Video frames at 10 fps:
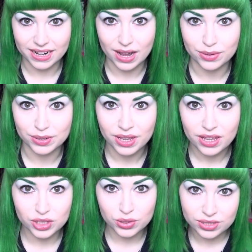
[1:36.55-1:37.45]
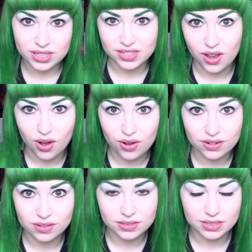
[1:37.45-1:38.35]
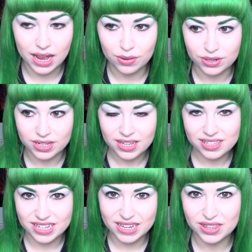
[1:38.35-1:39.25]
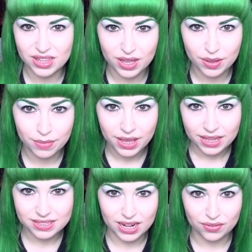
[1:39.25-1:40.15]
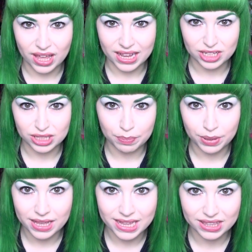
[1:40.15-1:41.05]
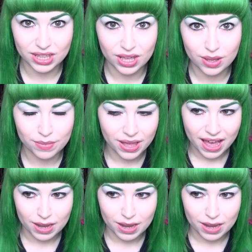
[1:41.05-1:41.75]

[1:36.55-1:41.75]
and I would choose the songs and I would sing them instead of like actually playing them.